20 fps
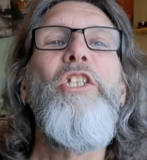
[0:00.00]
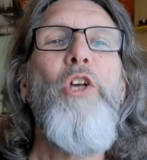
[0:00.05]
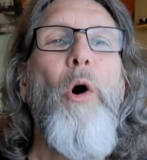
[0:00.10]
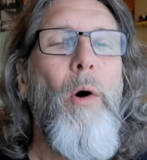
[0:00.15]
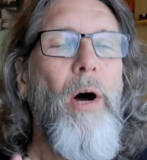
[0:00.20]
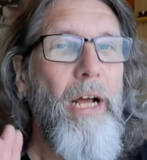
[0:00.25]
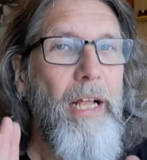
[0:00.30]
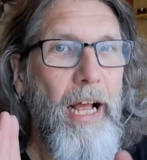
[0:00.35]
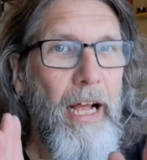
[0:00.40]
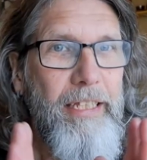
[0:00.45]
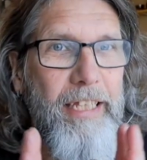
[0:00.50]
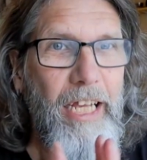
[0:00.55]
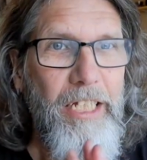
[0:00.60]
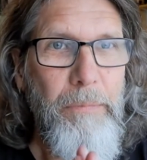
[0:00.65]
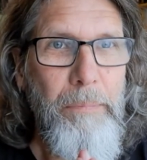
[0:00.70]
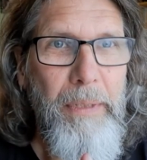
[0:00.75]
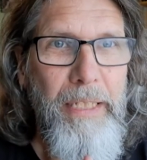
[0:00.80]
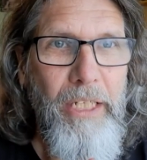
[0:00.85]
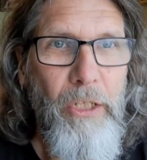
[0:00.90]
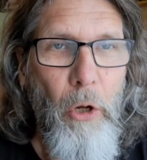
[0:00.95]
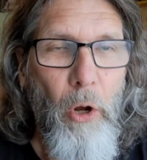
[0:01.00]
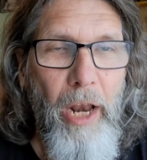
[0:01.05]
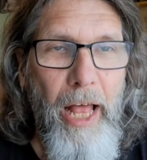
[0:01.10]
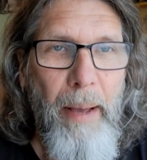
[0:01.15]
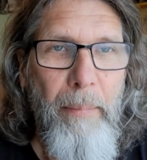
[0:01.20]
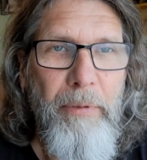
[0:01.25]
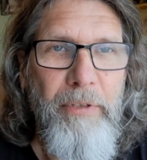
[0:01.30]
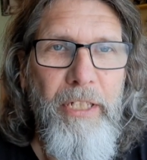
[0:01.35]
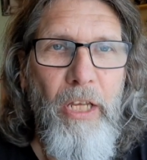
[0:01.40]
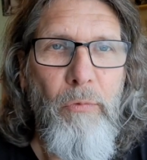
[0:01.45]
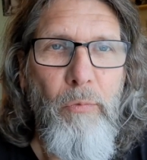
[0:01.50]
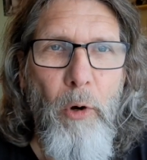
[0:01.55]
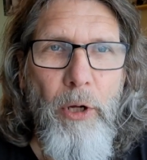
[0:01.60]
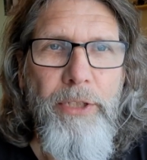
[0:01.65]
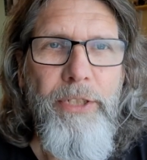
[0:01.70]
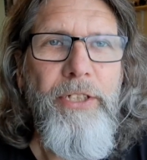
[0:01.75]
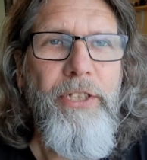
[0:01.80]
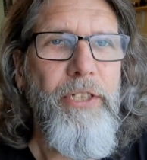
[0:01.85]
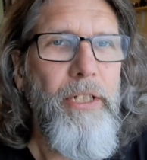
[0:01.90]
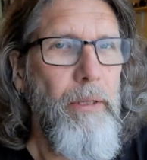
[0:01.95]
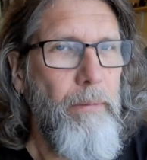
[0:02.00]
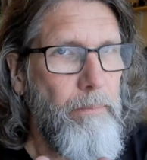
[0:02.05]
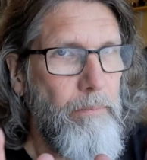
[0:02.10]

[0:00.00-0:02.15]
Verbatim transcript: so it doesn't mean it all happens at once.